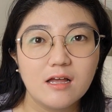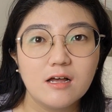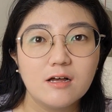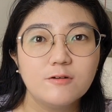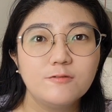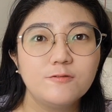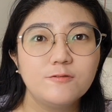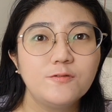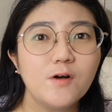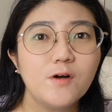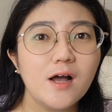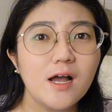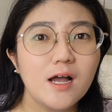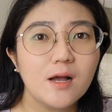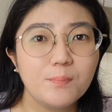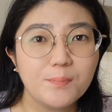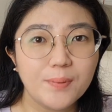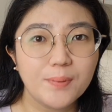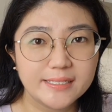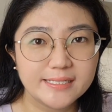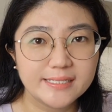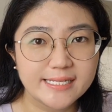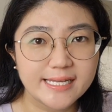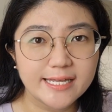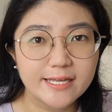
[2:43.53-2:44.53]
For a
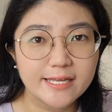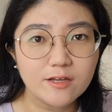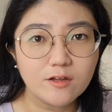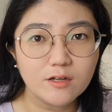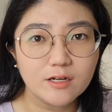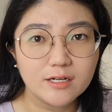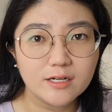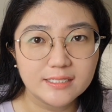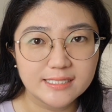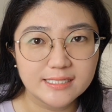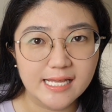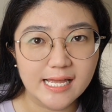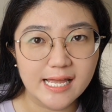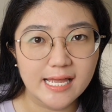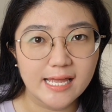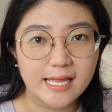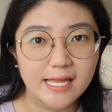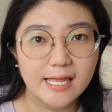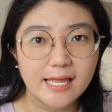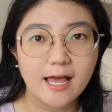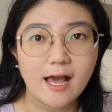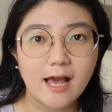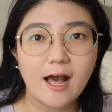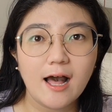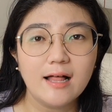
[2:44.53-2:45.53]
particular
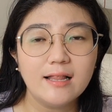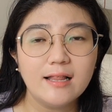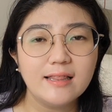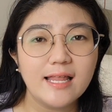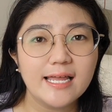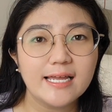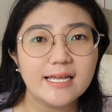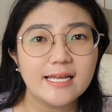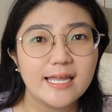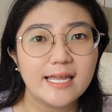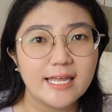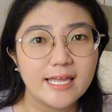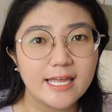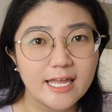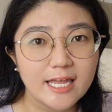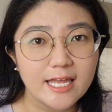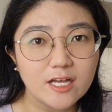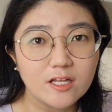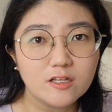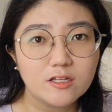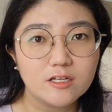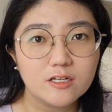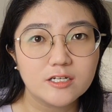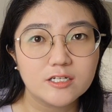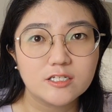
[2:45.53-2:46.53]
day, unlike in
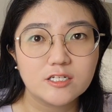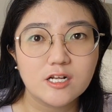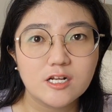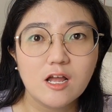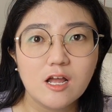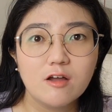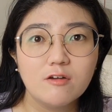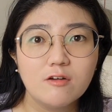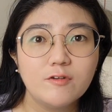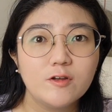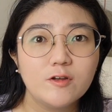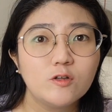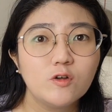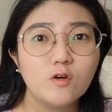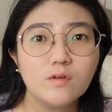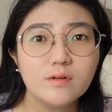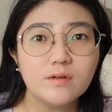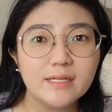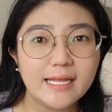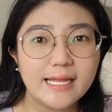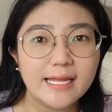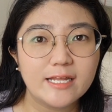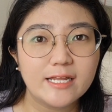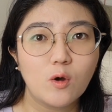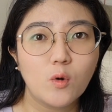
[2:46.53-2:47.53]
English, we don't
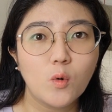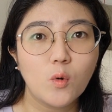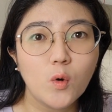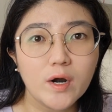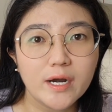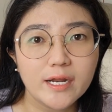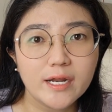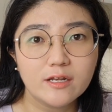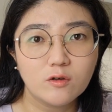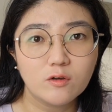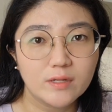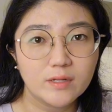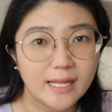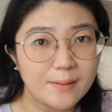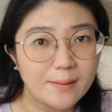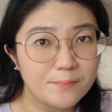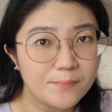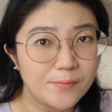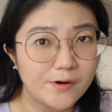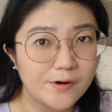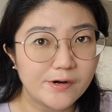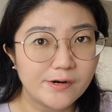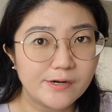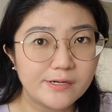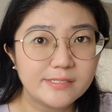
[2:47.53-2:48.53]
need ordinal
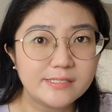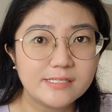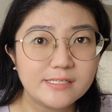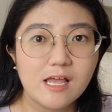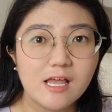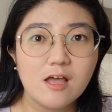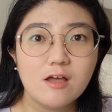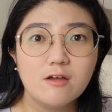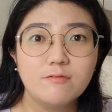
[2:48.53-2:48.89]
numbers.